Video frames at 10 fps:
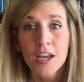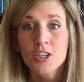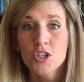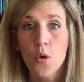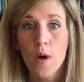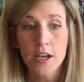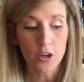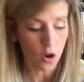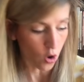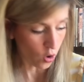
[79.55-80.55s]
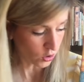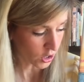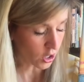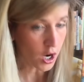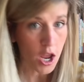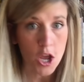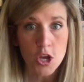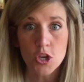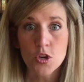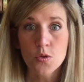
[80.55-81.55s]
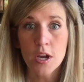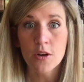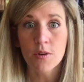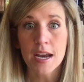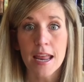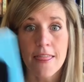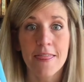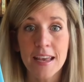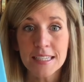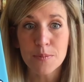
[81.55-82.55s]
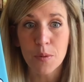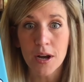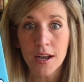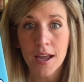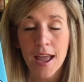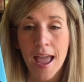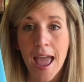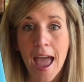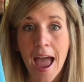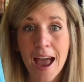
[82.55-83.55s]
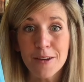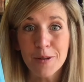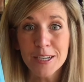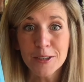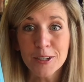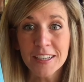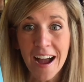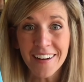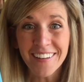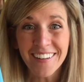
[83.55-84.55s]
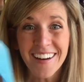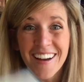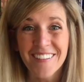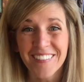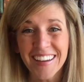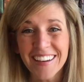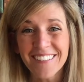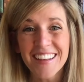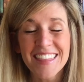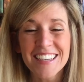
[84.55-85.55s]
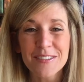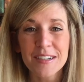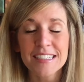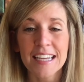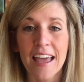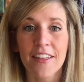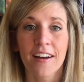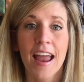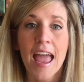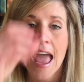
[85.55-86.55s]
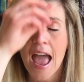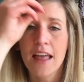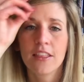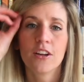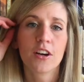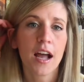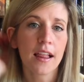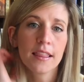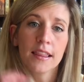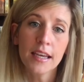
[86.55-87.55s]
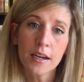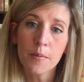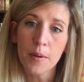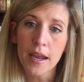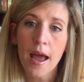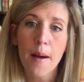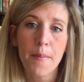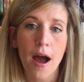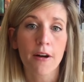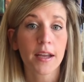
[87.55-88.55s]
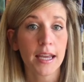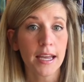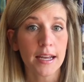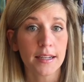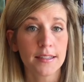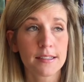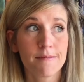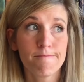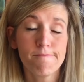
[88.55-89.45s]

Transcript: So when you're older, you can read this book. And when you're younger, we can read this one together and learn a little bit about kids